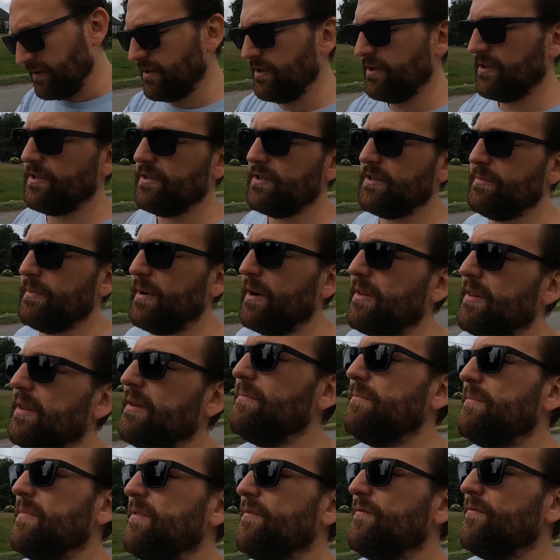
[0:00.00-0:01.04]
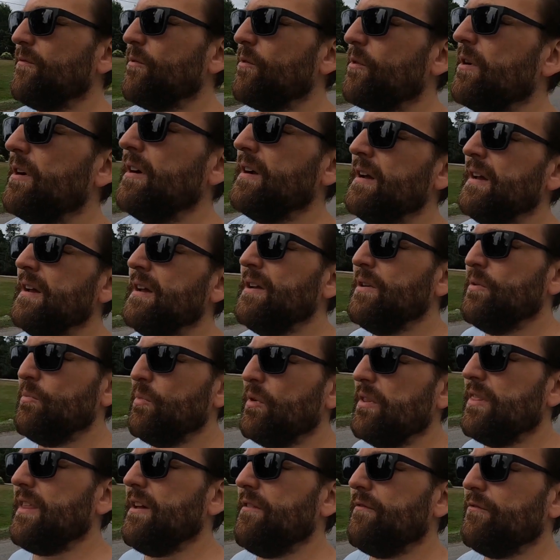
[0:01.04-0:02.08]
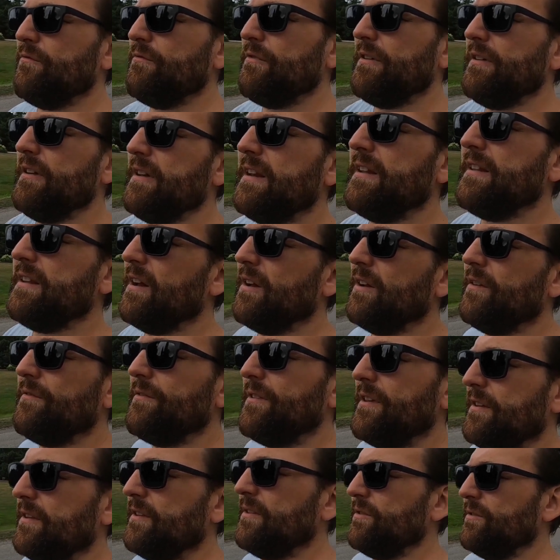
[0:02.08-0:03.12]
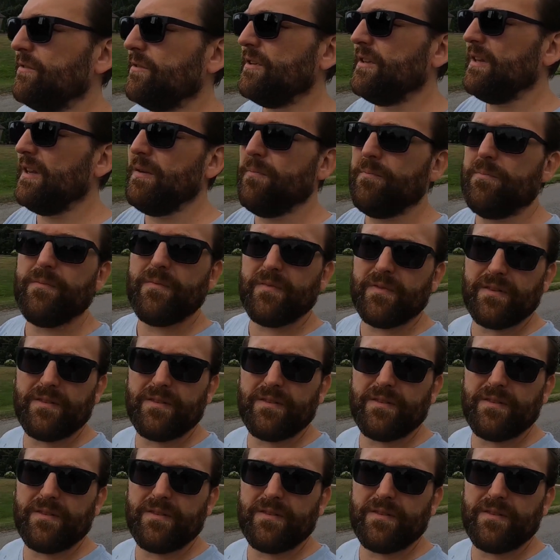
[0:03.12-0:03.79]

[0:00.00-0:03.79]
heard about it before, but never really delved into deep